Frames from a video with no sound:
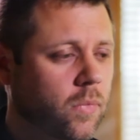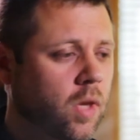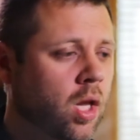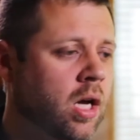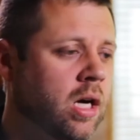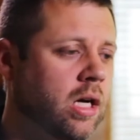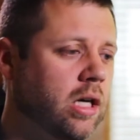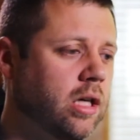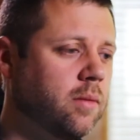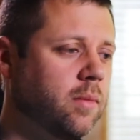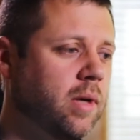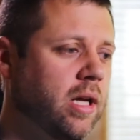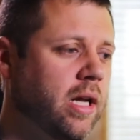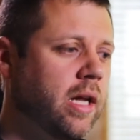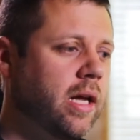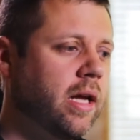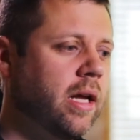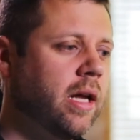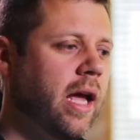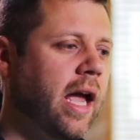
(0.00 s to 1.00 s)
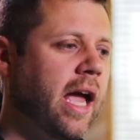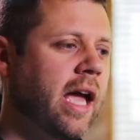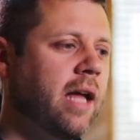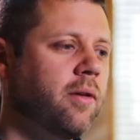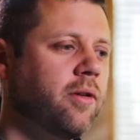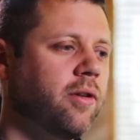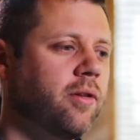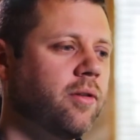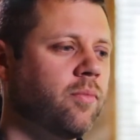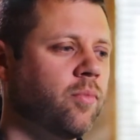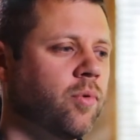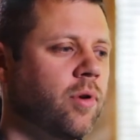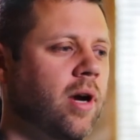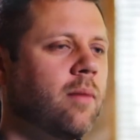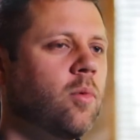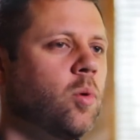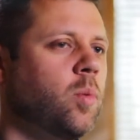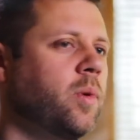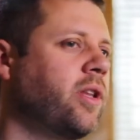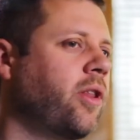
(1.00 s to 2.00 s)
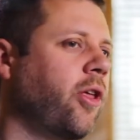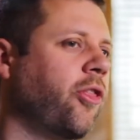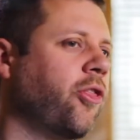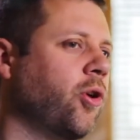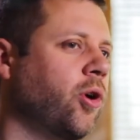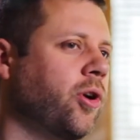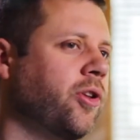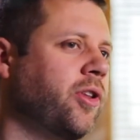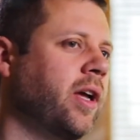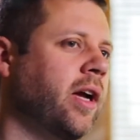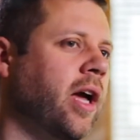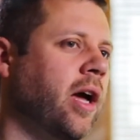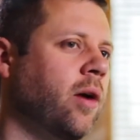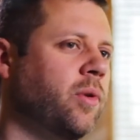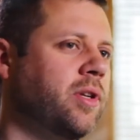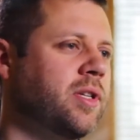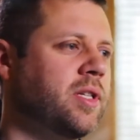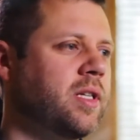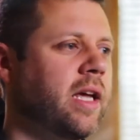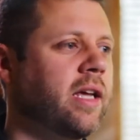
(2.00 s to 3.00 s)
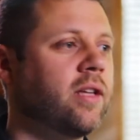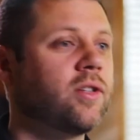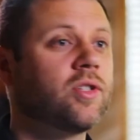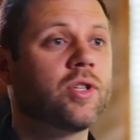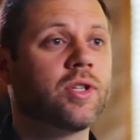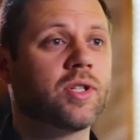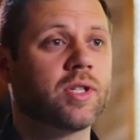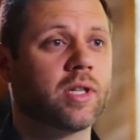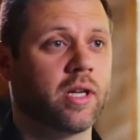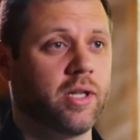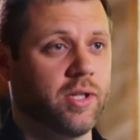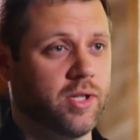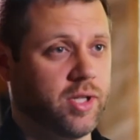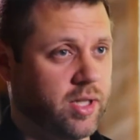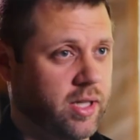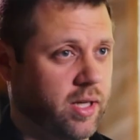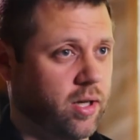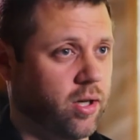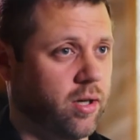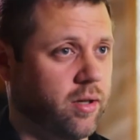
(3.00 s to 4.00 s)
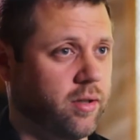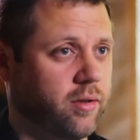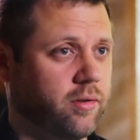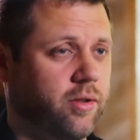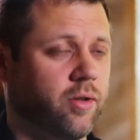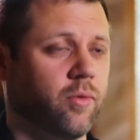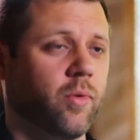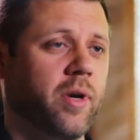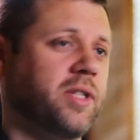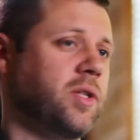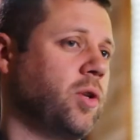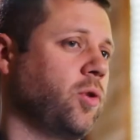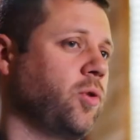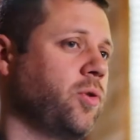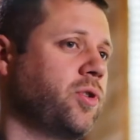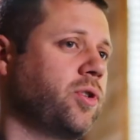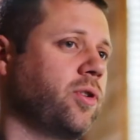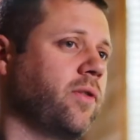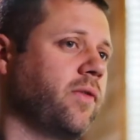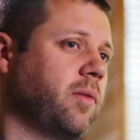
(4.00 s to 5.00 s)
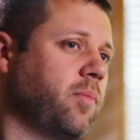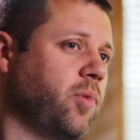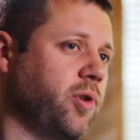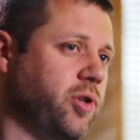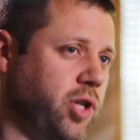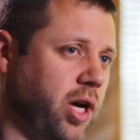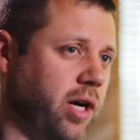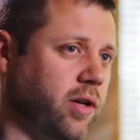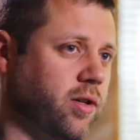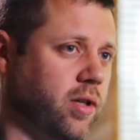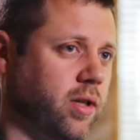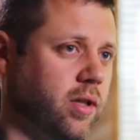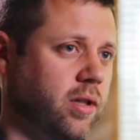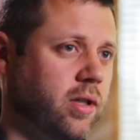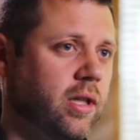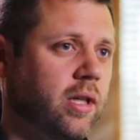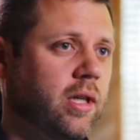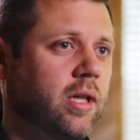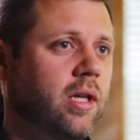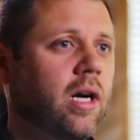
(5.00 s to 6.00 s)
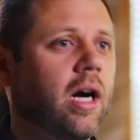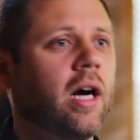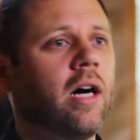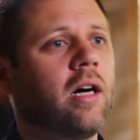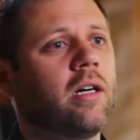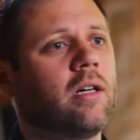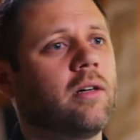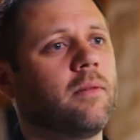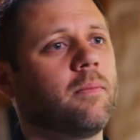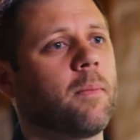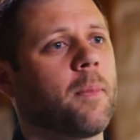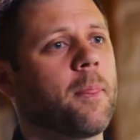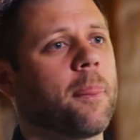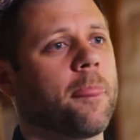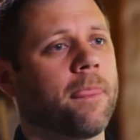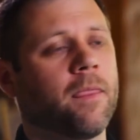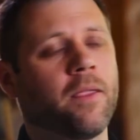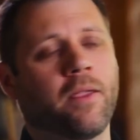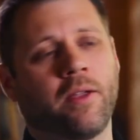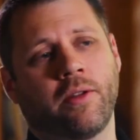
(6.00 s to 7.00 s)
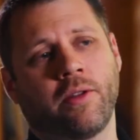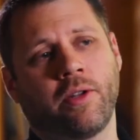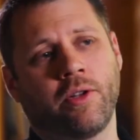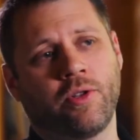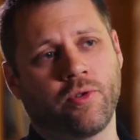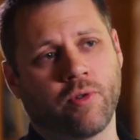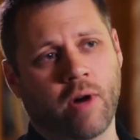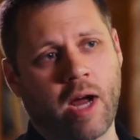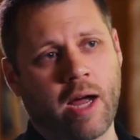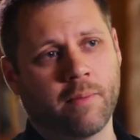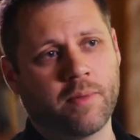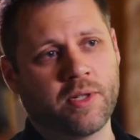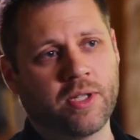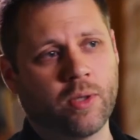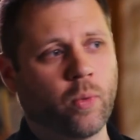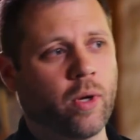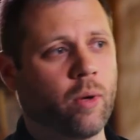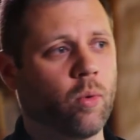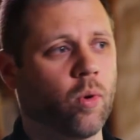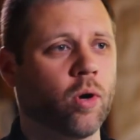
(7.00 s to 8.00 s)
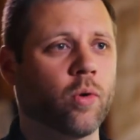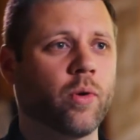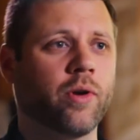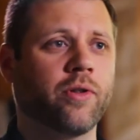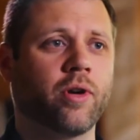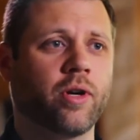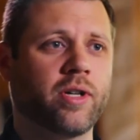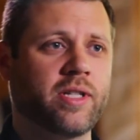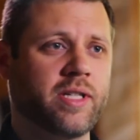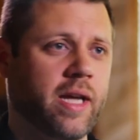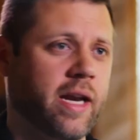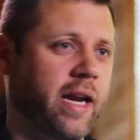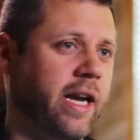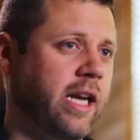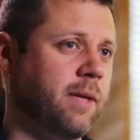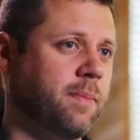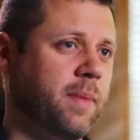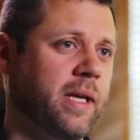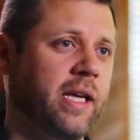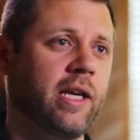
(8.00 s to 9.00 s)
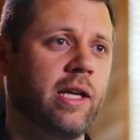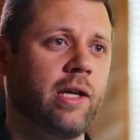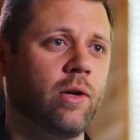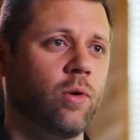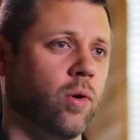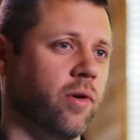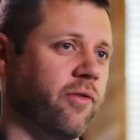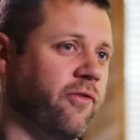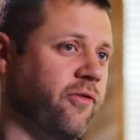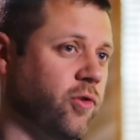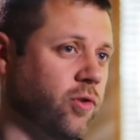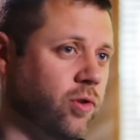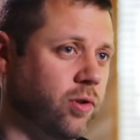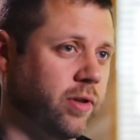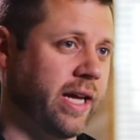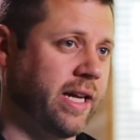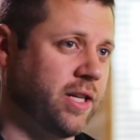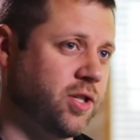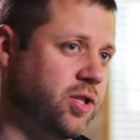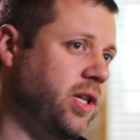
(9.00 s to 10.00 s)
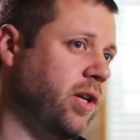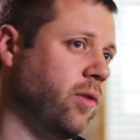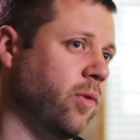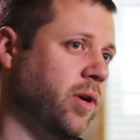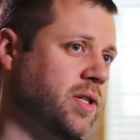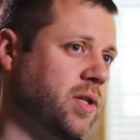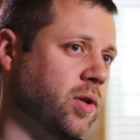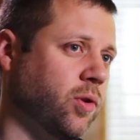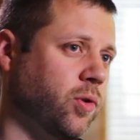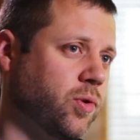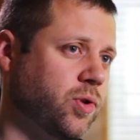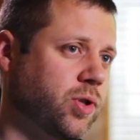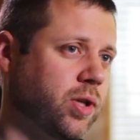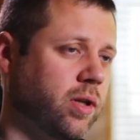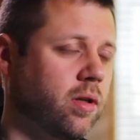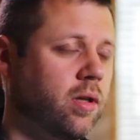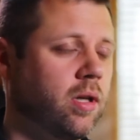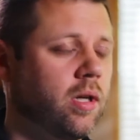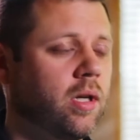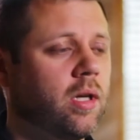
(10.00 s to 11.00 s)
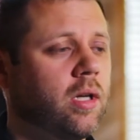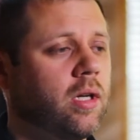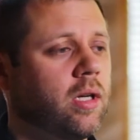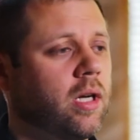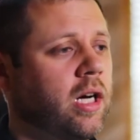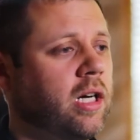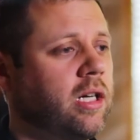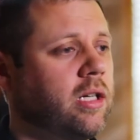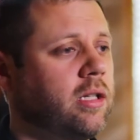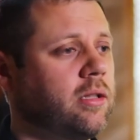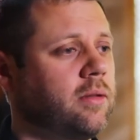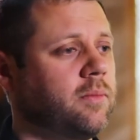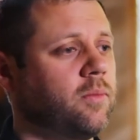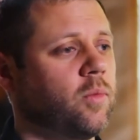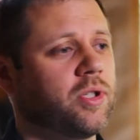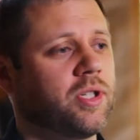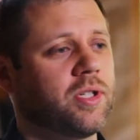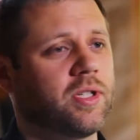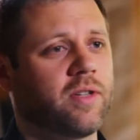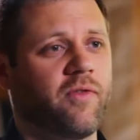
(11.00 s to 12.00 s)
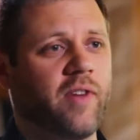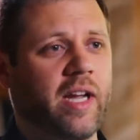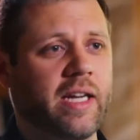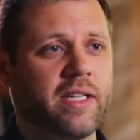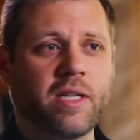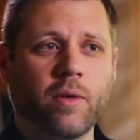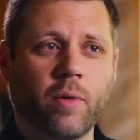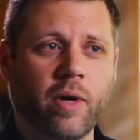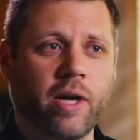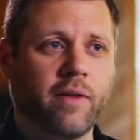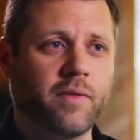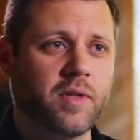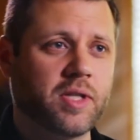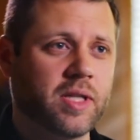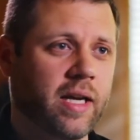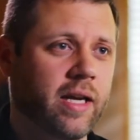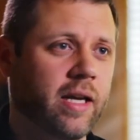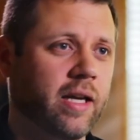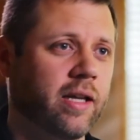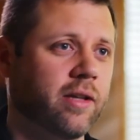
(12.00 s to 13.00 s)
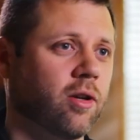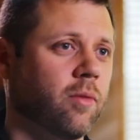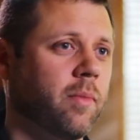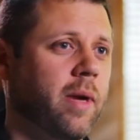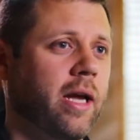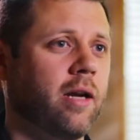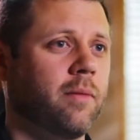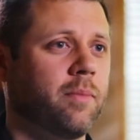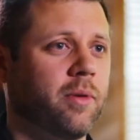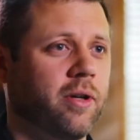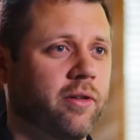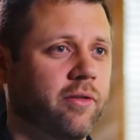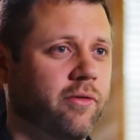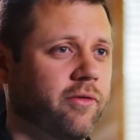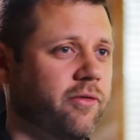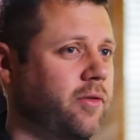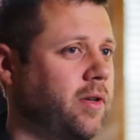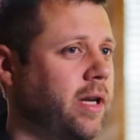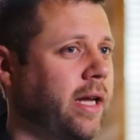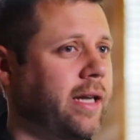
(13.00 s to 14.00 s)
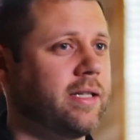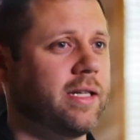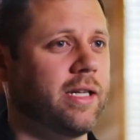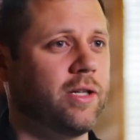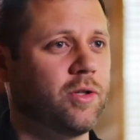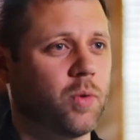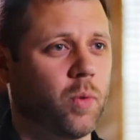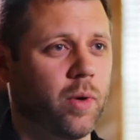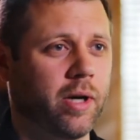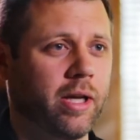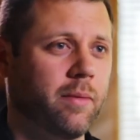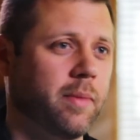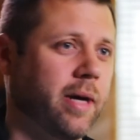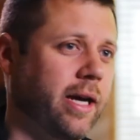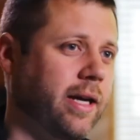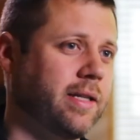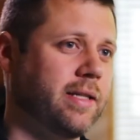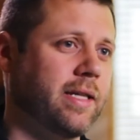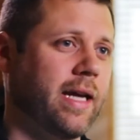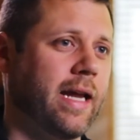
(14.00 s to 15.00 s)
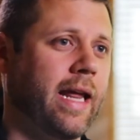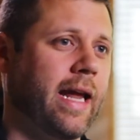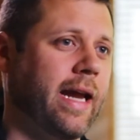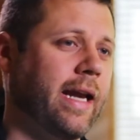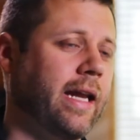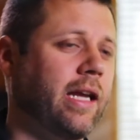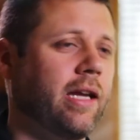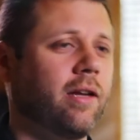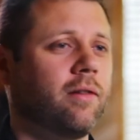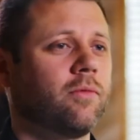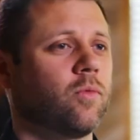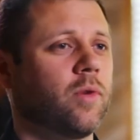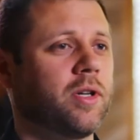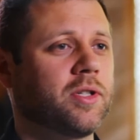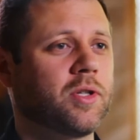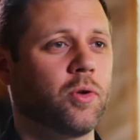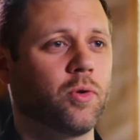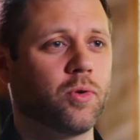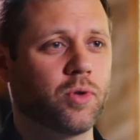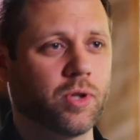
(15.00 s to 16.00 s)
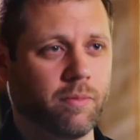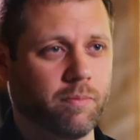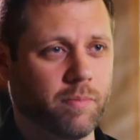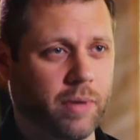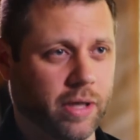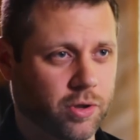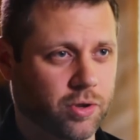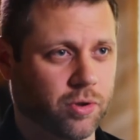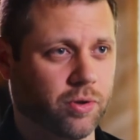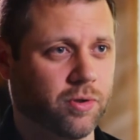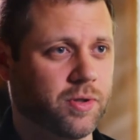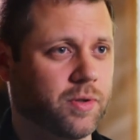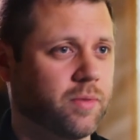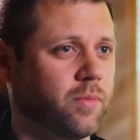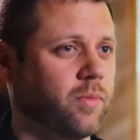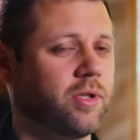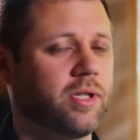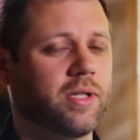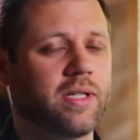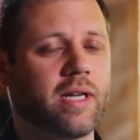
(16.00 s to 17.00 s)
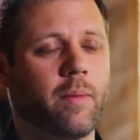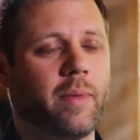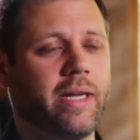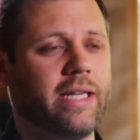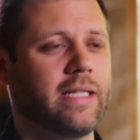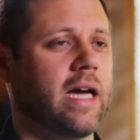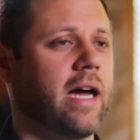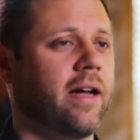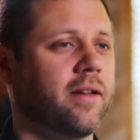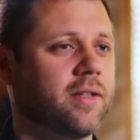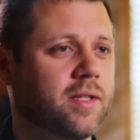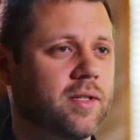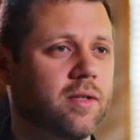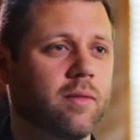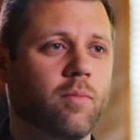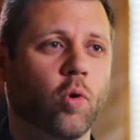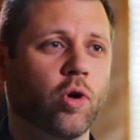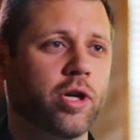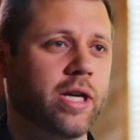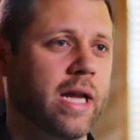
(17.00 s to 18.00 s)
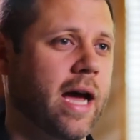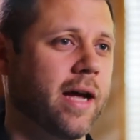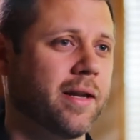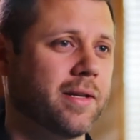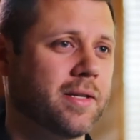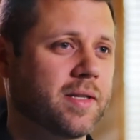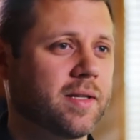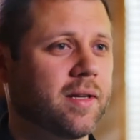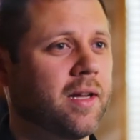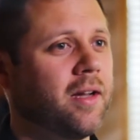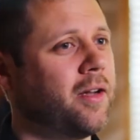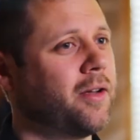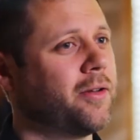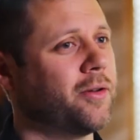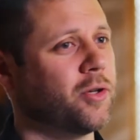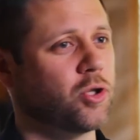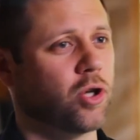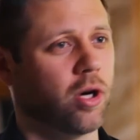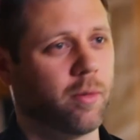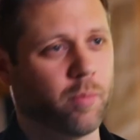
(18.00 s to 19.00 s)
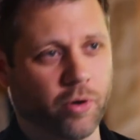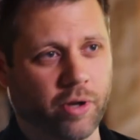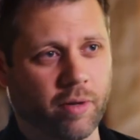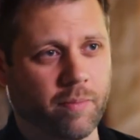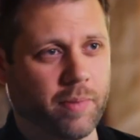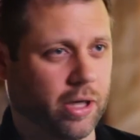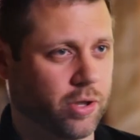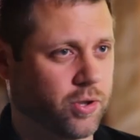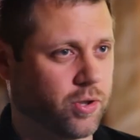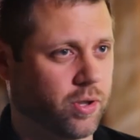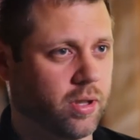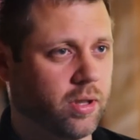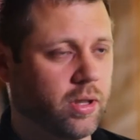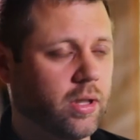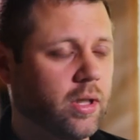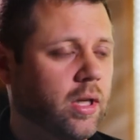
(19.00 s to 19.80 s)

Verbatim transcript: Um, and probably the third thing I would say is just consider the resolution of the projector. Um, the, the, drops that we work with are 1080p or full HD resolution, um, which is a fancy way of saying they're made up of 1920 by 1080 resolution pictures, which is how many dots. The more dots, the sharper the picture.